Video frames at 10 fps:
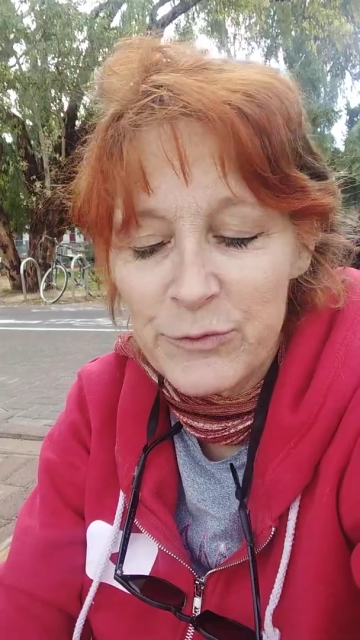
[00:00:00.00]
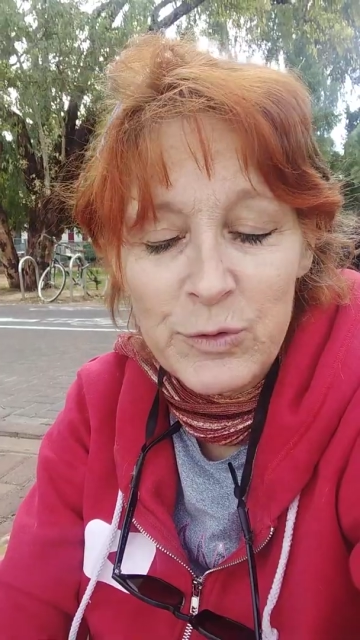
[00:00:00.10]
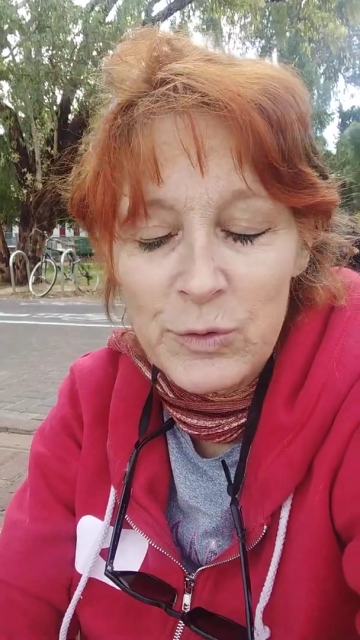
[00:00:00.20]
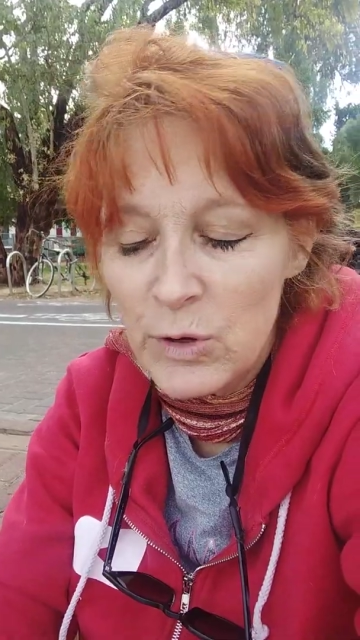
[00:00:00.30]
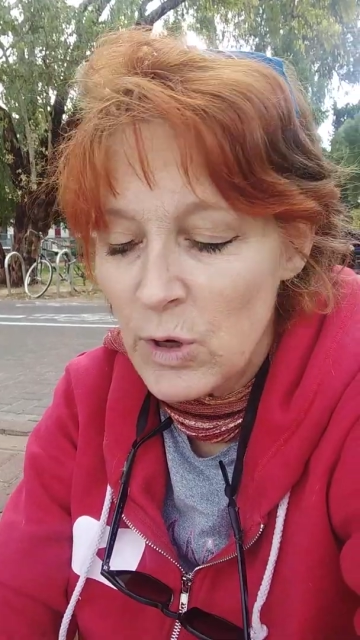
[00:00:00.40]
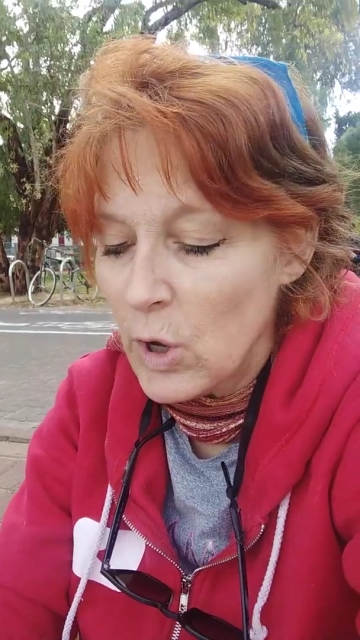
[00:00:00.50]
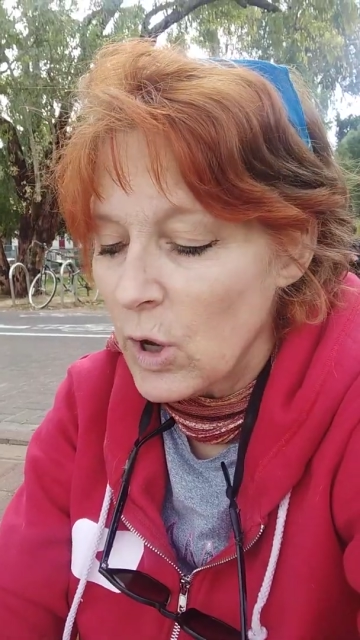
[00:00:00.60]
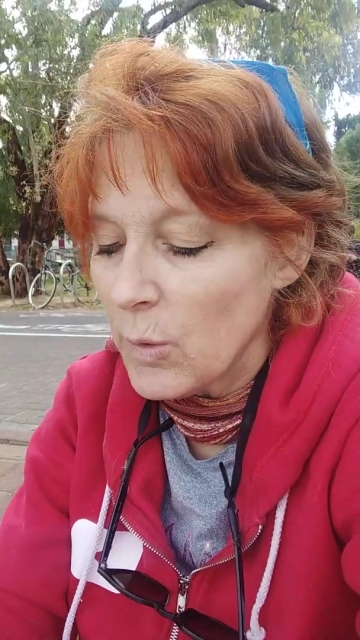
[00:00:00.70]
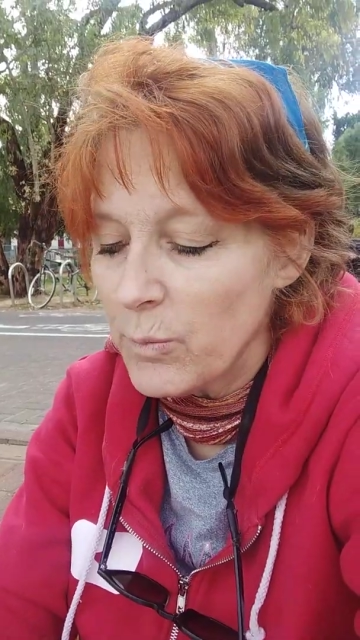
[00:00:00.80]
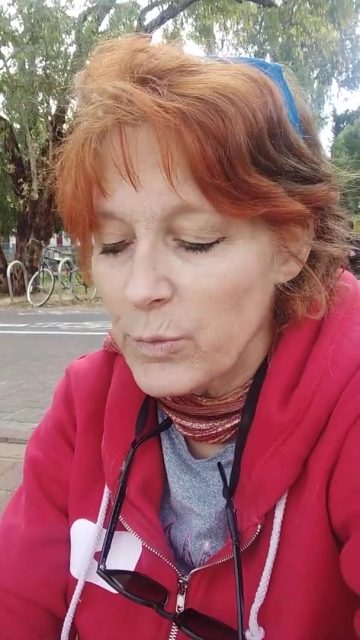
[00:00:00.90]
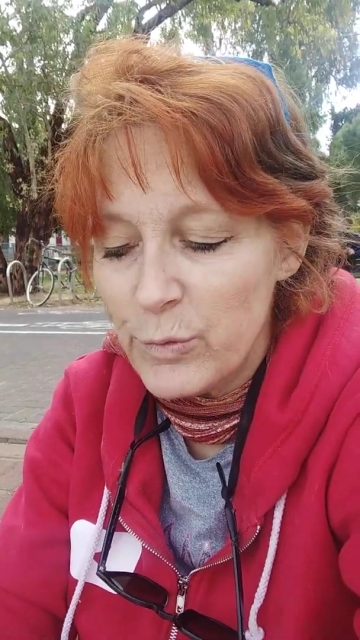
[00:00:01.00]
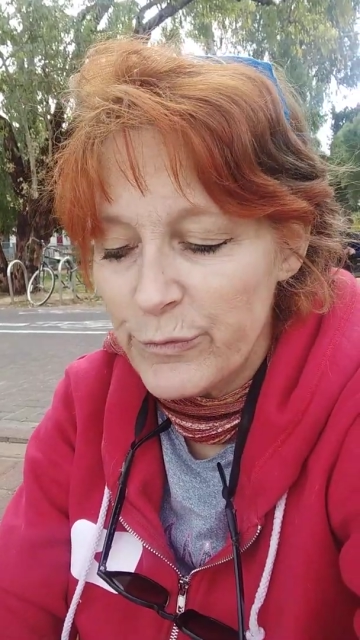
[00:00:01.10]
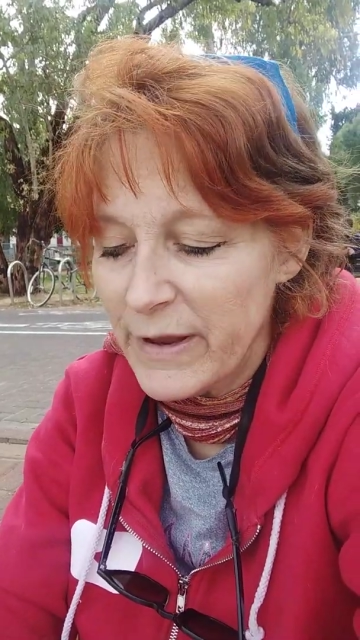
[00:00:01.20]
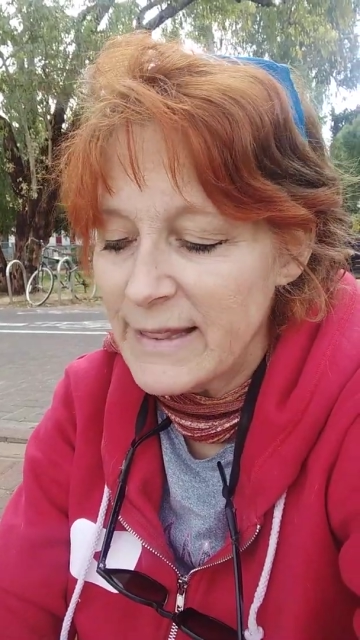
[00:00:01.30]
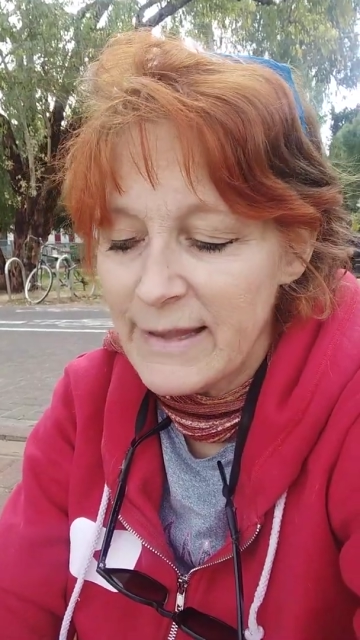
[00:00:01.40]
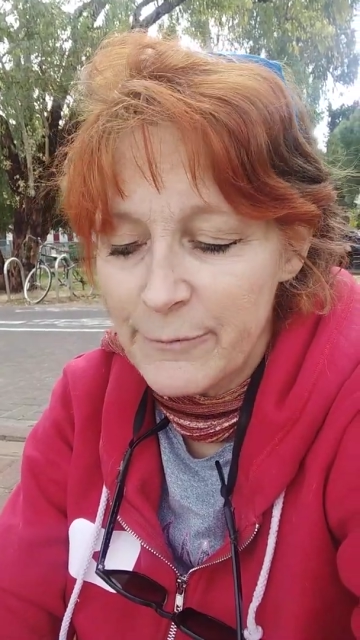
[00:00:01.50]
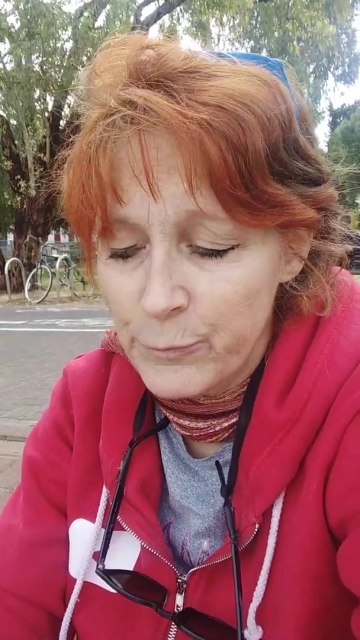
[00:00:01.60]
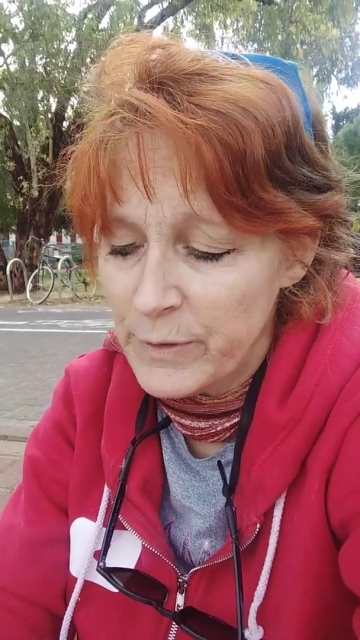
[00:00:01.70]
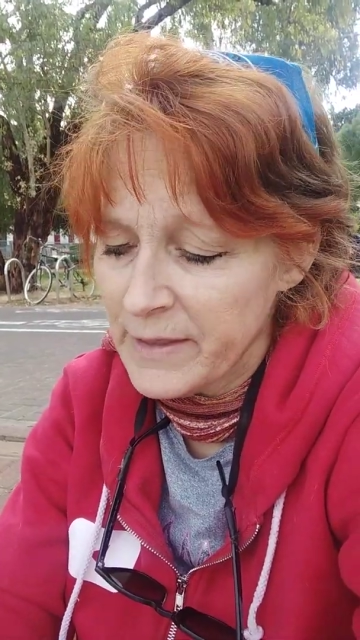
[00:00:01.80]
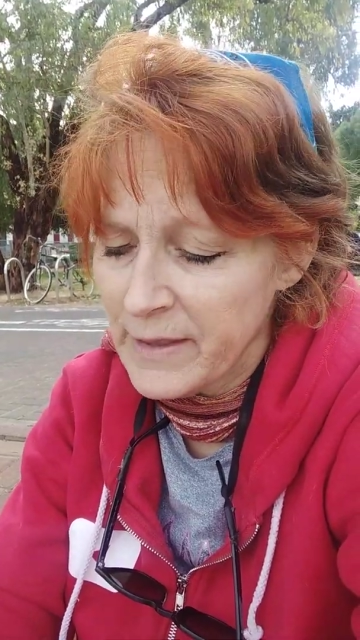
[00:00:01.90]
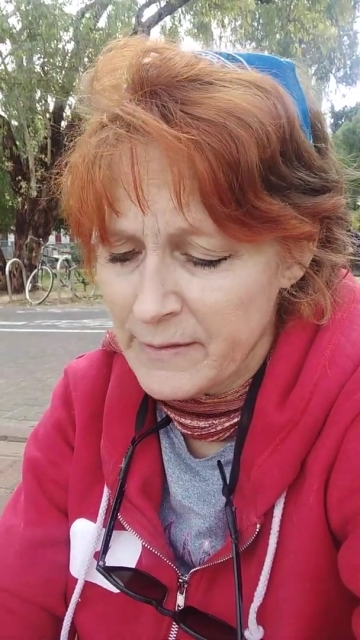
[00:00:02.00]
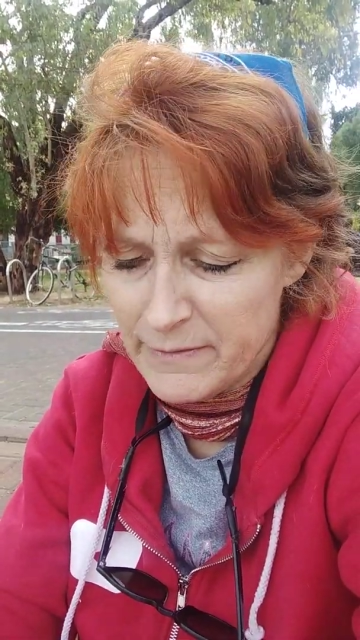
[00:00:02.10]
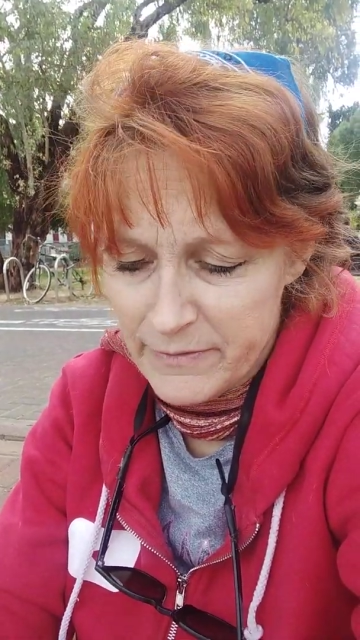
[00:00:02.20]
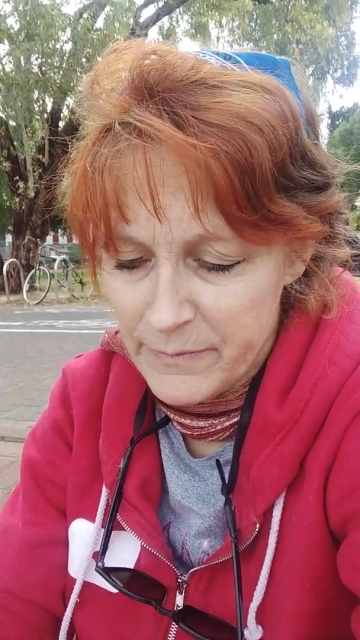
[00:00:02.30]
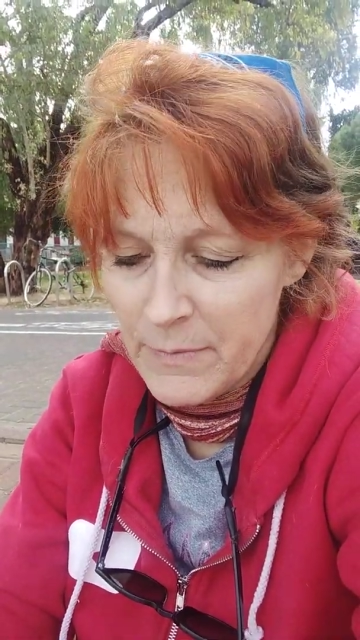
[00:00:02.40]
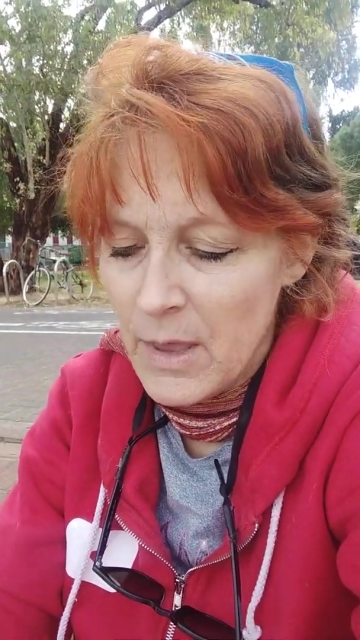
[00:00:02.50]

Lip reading: to move and live with it.